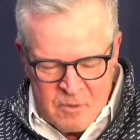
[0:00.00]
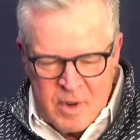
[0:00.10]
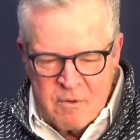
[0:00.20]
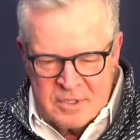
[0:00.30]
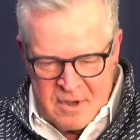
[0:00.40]
we
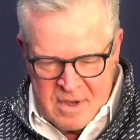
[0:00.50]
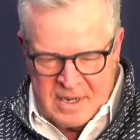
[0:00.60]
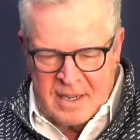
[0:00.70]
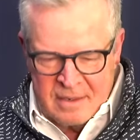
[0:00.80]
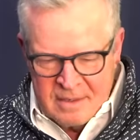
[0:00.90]
were
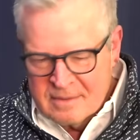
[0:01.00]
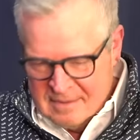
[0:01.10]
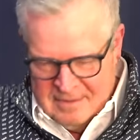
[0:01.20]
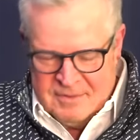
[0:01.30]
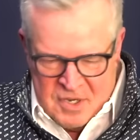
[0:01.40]
talking
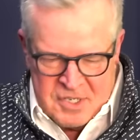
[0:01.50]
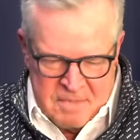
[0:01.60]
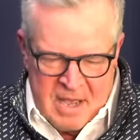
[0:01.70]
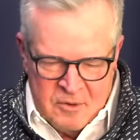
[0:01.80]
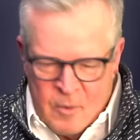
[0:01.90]
just
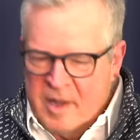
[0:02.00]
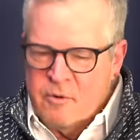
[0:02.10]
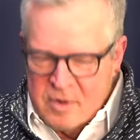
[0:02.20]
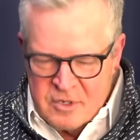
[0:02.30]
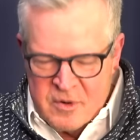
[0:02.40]
about what you
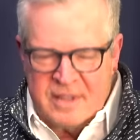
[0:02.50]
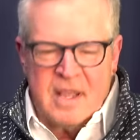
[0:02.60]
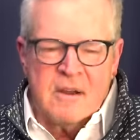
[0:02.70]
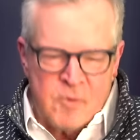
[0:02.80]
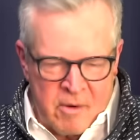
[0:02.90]
were doing
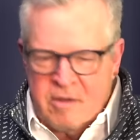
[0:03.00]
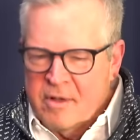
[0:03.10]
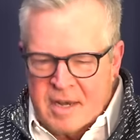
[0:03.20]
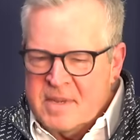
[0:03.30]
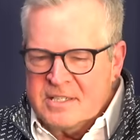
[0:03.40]
there and what you were
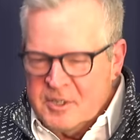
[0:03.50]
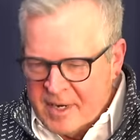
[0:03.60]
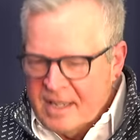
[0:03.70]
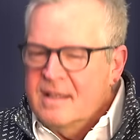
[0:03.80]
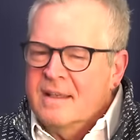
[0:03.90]
going to be
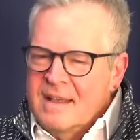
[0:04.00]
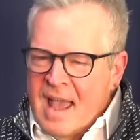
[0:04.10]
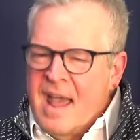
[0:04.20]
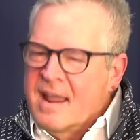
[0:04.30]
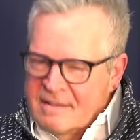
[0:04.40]
doing.
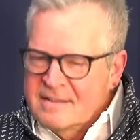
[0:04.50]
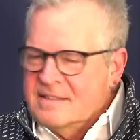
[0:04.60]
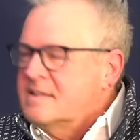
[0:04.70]
And,